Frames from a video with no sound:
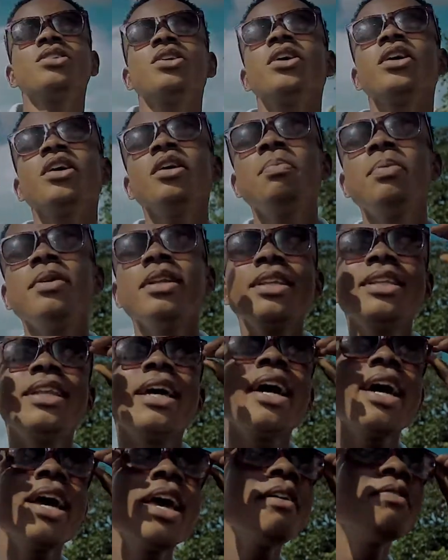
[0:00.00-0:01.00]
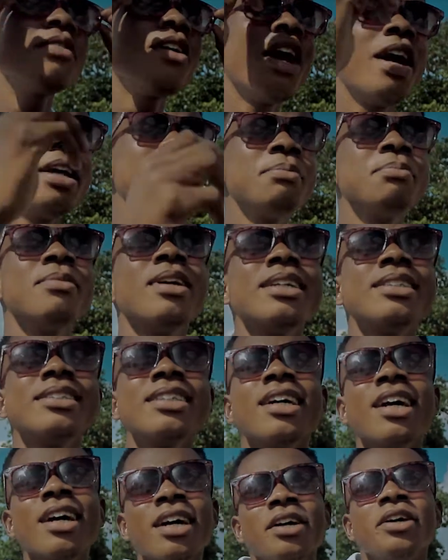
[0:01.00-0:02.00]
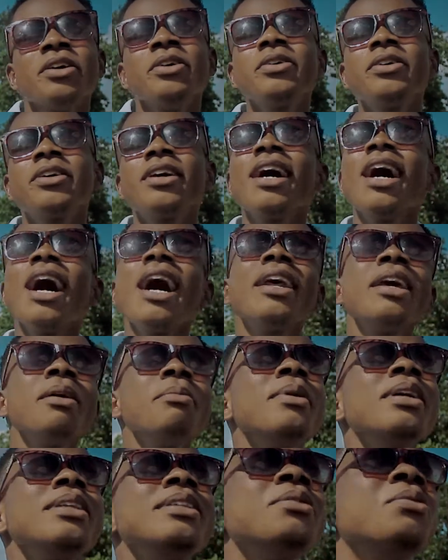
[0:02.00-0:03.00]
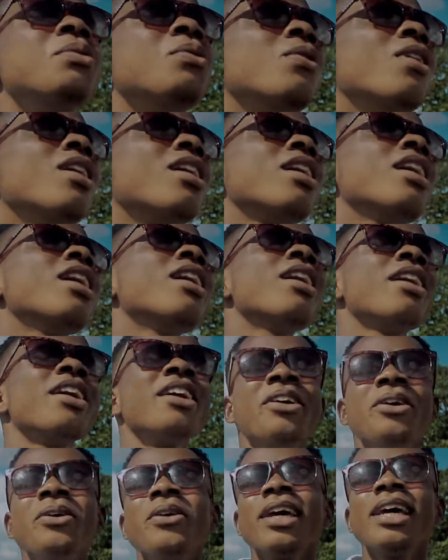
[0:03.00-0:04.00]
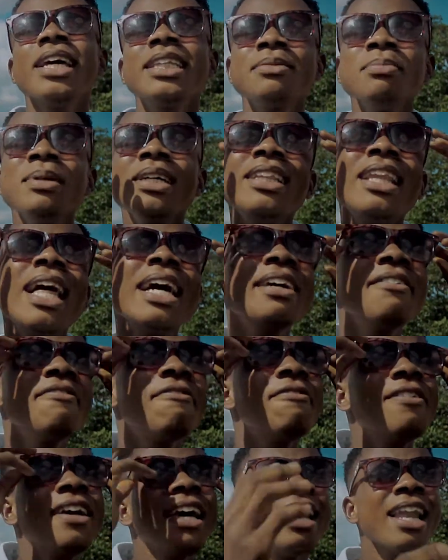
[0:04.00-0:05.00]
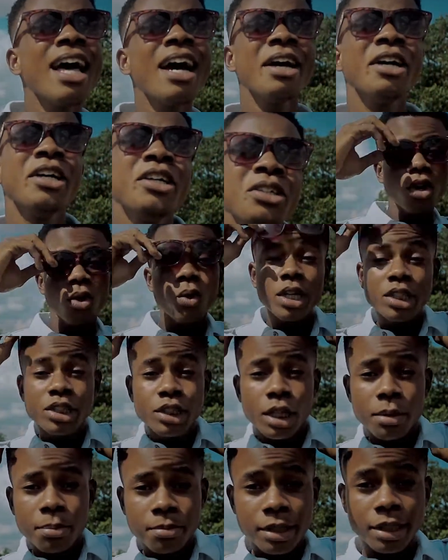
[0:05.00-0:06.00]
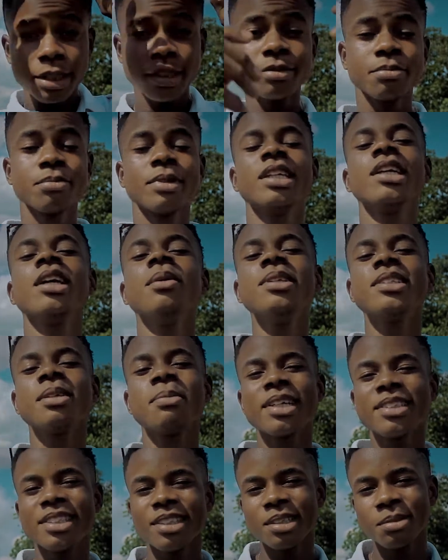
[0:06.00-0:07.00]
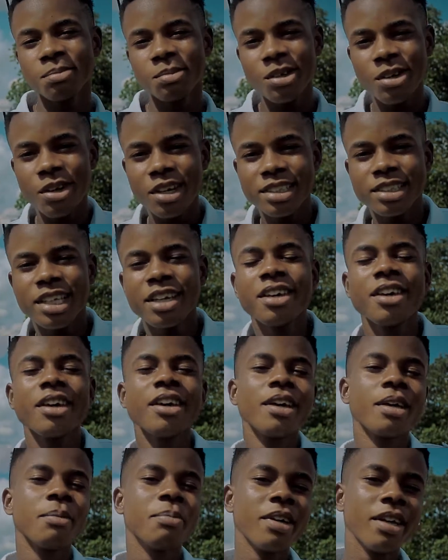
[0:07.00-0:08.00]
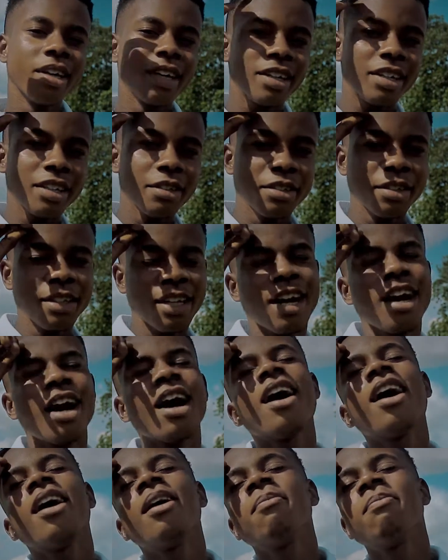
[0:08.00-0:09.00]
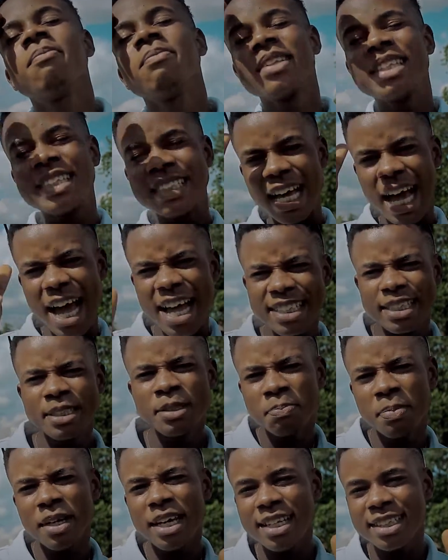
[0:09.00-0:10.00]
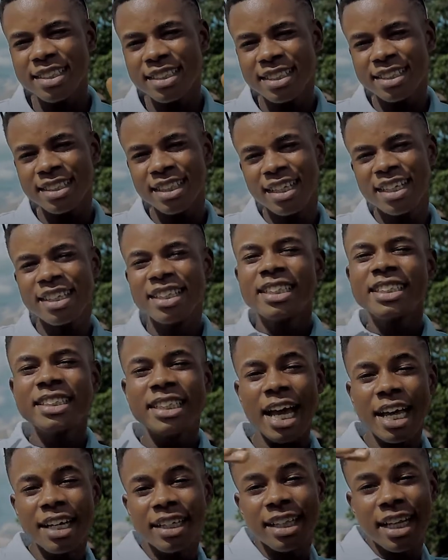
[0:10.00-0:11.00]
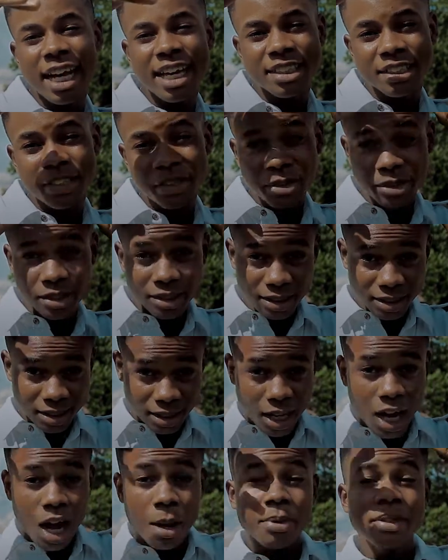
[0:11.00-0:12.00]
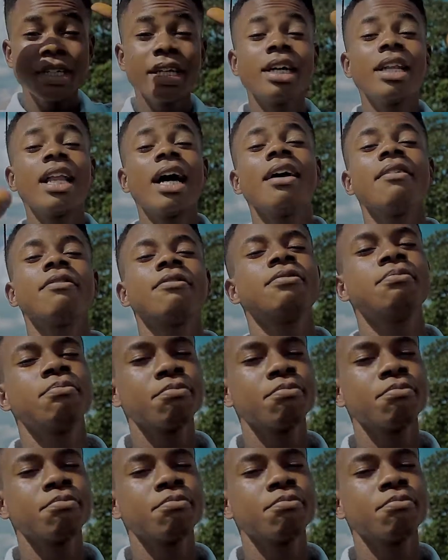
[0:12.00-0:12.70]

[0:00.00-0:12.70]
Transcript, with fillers: So you've been there, what matter. You carry me to work. You oh. hit me like a fella. Yo, what's up, man? My name is Abasin Morris, aka Biangi. Um, anticipate Shining Light series. Happy daylight.